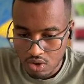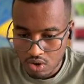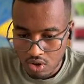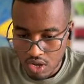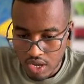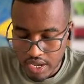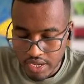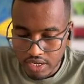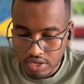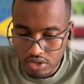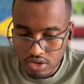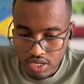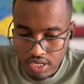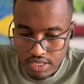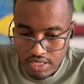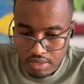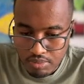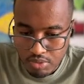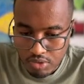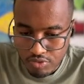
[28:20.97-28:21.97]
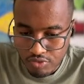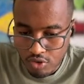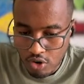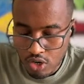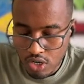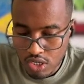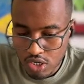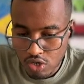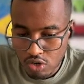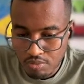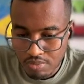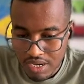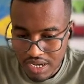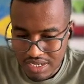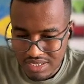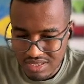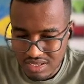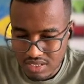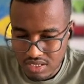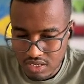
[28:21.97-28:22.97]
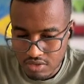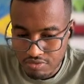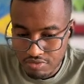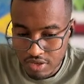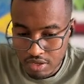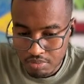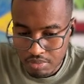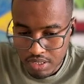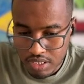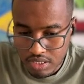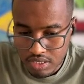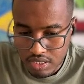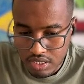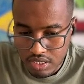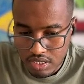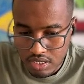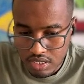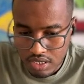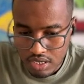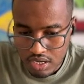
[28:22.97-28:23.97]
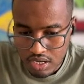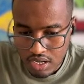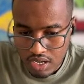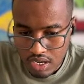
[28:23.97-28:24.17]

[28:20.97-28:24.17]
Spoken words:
Hey, create the portfolio plus the CV building.